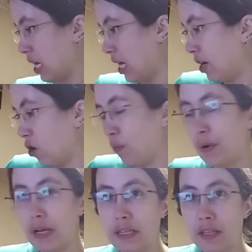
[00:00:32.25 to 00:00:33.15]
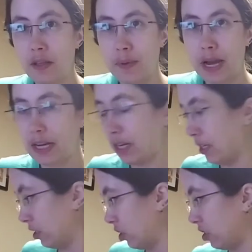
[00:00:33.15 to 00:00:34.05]
I opened the
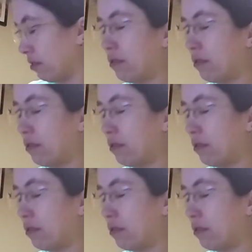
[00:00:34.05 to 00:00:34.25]
package